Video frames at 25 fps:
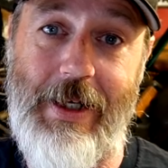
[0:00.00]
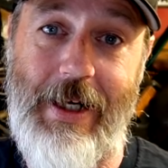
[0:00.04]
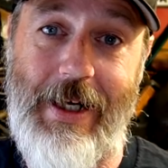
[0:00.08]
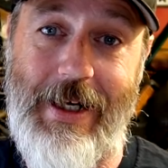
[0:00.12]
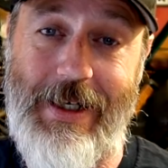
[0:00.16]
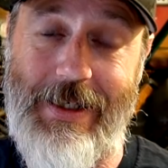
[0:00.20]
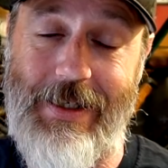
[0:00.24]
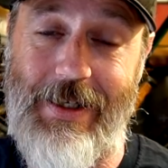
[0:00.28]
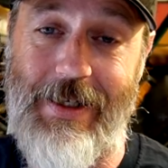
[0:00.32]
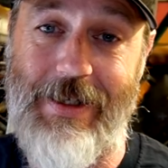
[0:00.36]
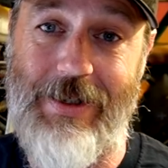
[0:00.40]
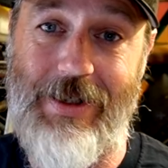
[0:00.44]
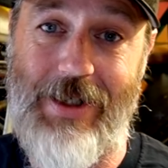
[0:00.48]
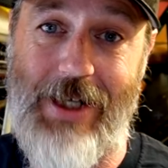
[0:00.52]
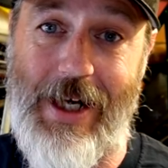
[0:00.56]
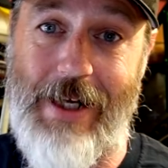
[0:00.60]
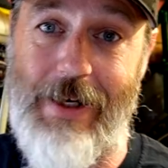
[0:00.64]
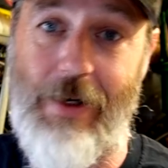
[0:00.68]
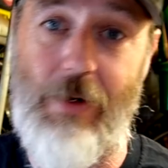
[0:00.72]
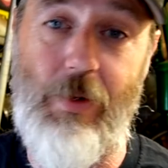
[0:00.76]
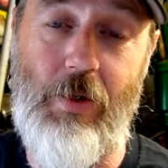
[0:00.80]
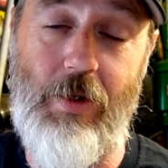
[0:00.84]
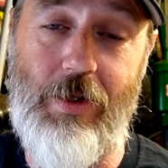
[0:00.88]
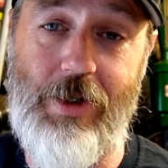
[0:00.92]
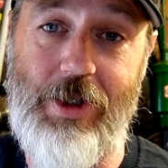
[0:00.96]
and the
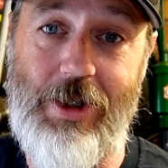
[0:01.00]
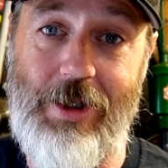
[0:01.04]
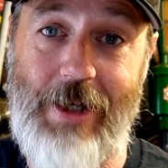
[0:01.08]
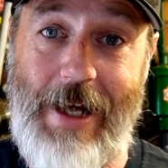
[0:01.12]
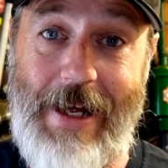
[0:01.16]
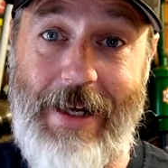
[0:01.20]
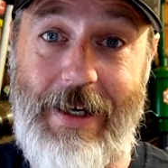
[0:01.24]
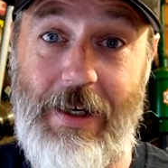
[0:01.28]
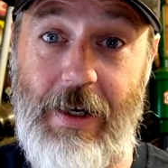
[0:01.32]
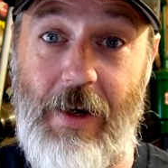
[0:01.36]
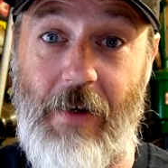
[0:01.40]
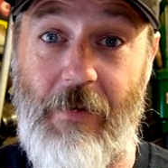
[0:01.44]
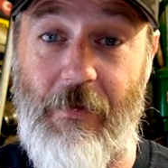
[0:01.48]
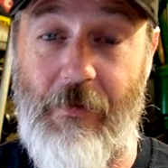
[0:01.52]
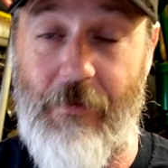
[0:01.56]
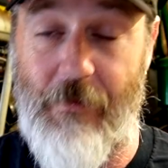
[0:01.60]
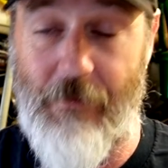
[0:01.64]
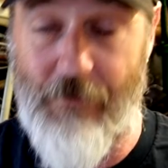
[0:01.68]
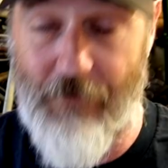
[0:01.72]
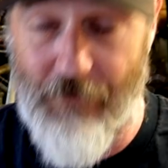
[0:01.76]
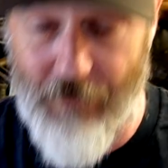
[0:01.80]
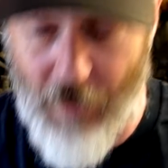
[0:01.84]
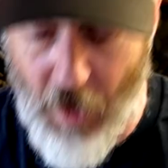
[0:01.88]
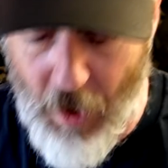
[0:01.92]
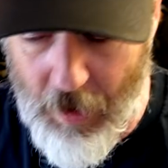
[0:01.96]
Tullarook State
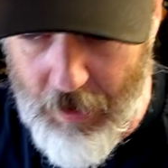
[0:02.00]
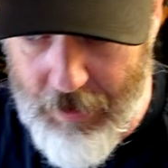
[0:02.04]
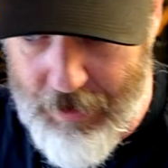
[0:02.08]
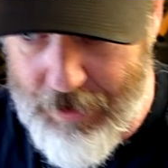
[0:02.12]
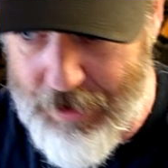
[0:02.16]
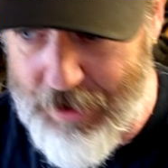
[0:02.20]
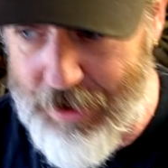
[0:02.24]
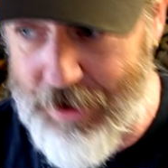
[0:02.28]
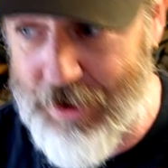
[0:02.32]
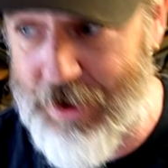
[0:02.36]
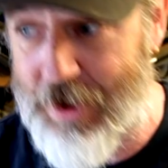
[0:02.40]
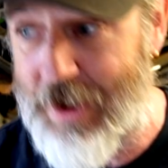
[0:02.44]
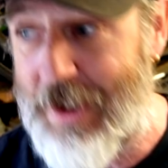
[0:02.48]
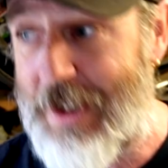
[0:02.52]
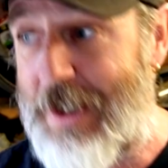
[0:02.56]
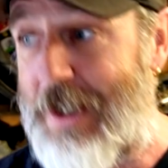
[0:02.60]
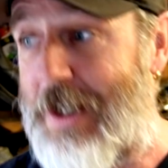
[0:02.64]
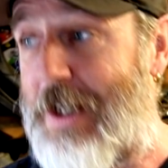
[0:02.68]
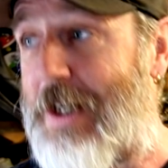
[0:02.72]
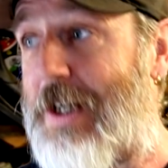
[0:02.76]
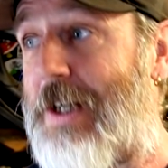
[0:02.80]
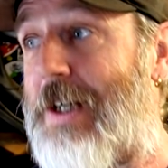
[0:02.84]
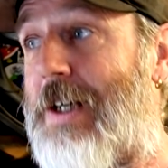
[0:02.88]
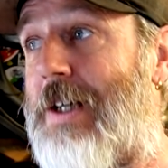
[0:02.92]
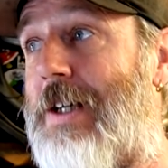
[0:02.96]
Forest.
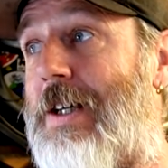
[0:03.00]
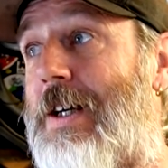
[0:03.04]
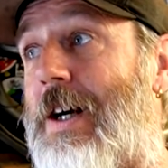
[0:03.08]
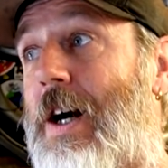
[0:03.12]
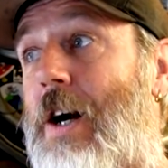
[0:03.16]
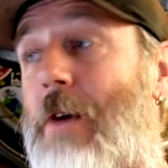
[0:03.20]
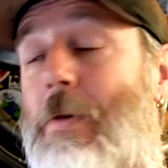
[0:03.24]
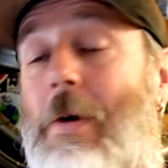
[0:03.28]
I'm